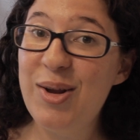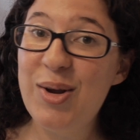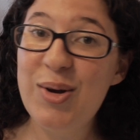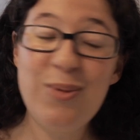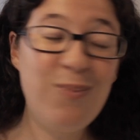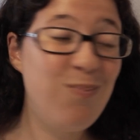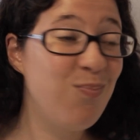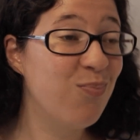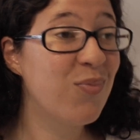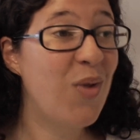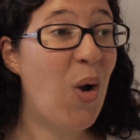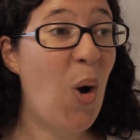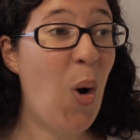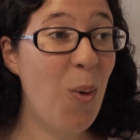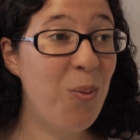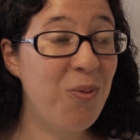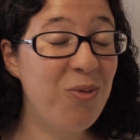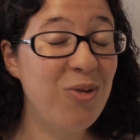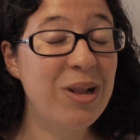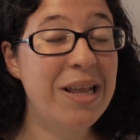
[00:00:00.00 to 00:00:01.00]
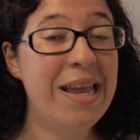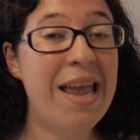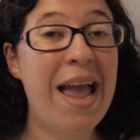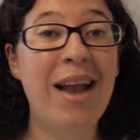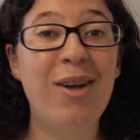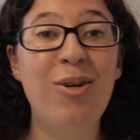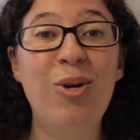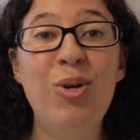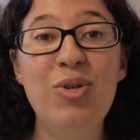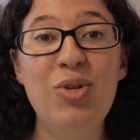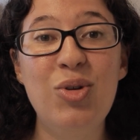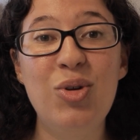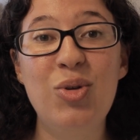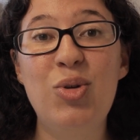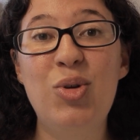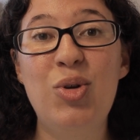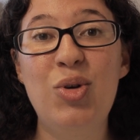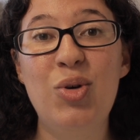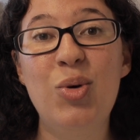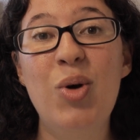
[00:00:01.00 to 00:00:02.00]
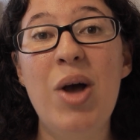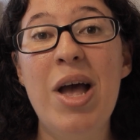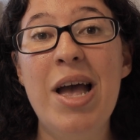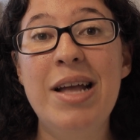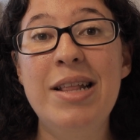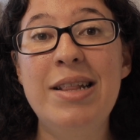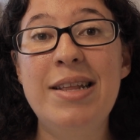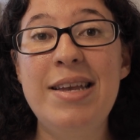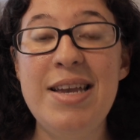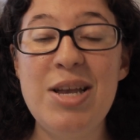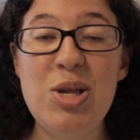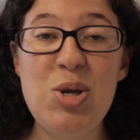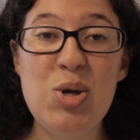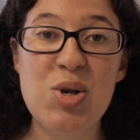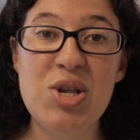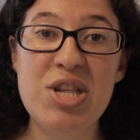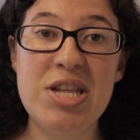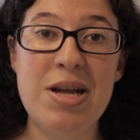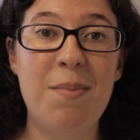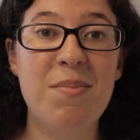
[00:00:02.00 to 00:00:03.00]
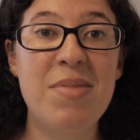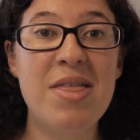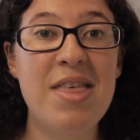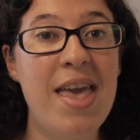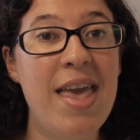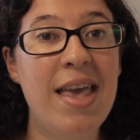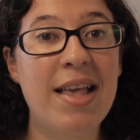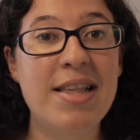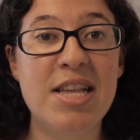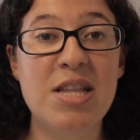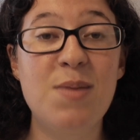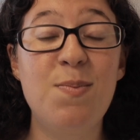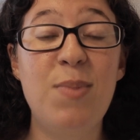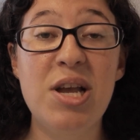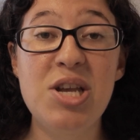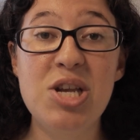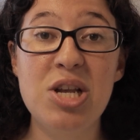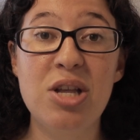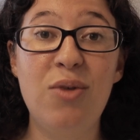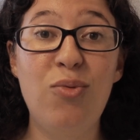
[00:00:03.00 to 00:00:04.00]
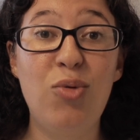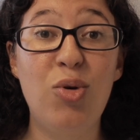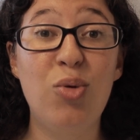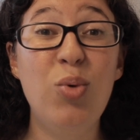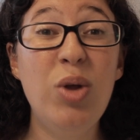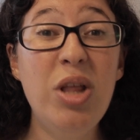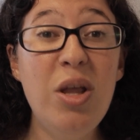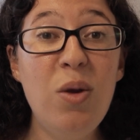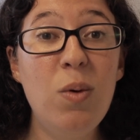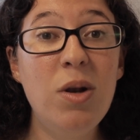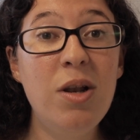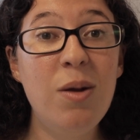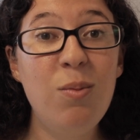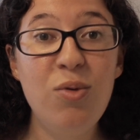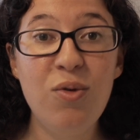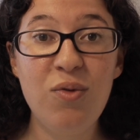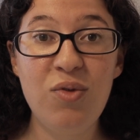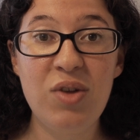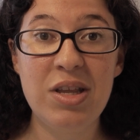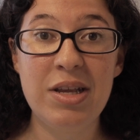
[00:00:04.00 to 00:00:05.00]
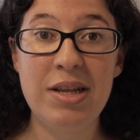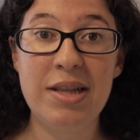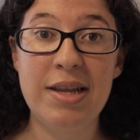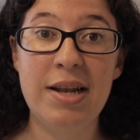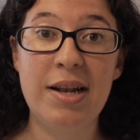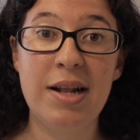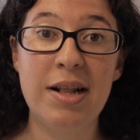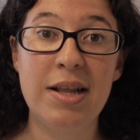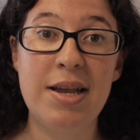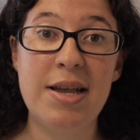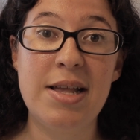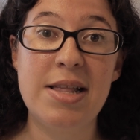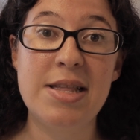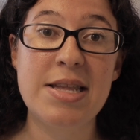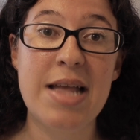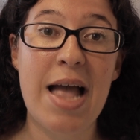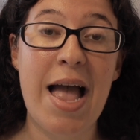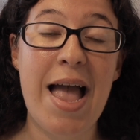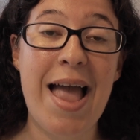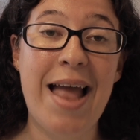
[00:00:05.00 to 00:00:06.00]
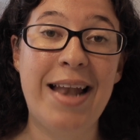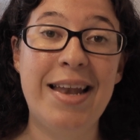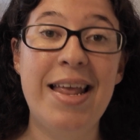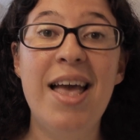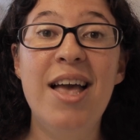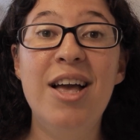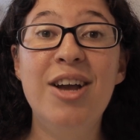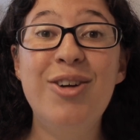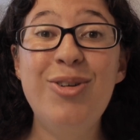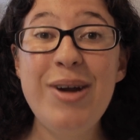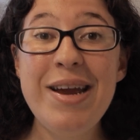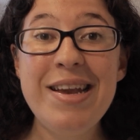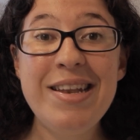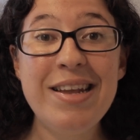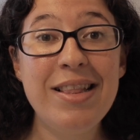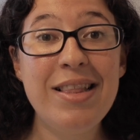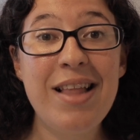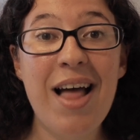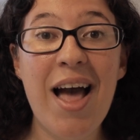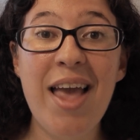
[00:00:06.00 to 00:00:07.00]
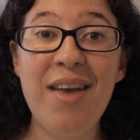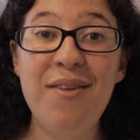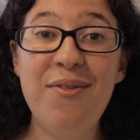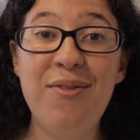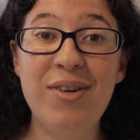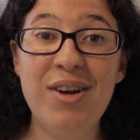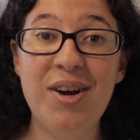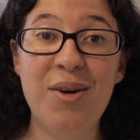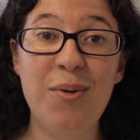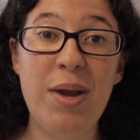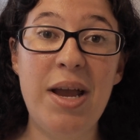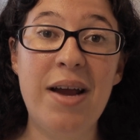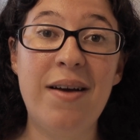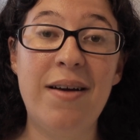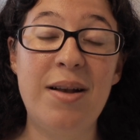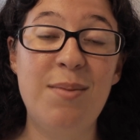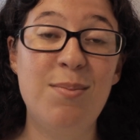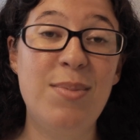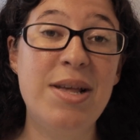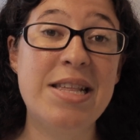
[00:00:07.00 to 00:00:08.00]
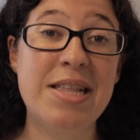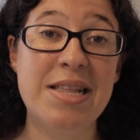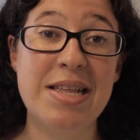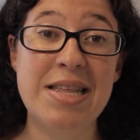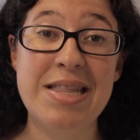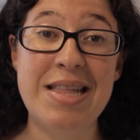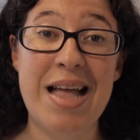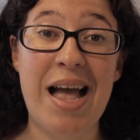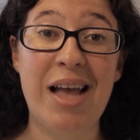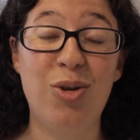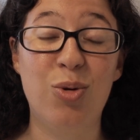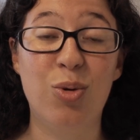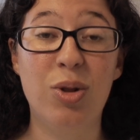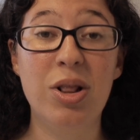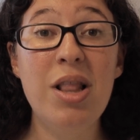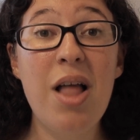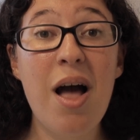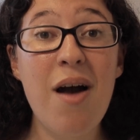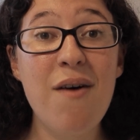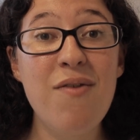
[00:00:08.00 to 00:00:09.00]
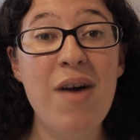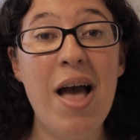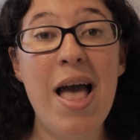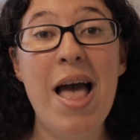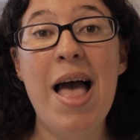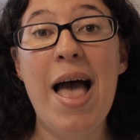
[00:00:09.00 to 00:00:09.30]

you, hopefully, and also to teach you some things, especially if you really want to move to the Netherlands and create a life, career, and business that you love.